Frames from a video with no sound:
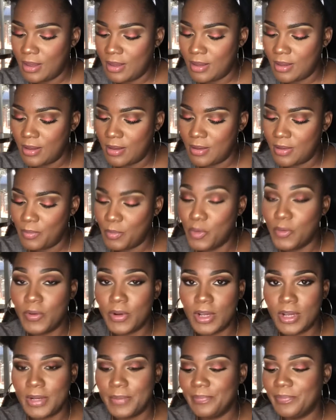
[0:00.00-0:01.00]
Moving
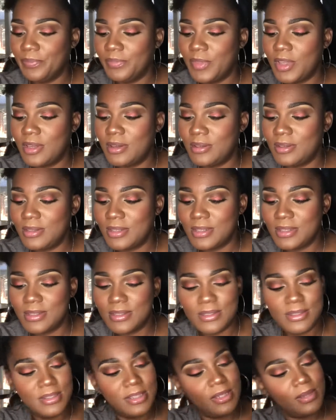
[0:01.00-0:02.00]
on. This
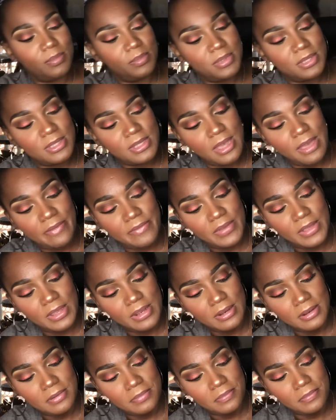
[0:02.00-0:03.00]
is deep
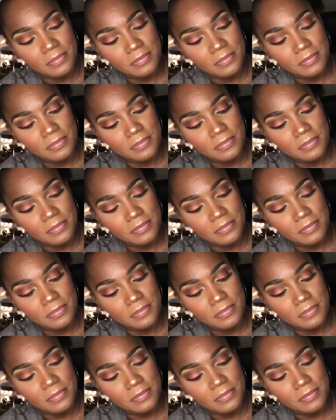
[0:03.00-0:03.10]
7.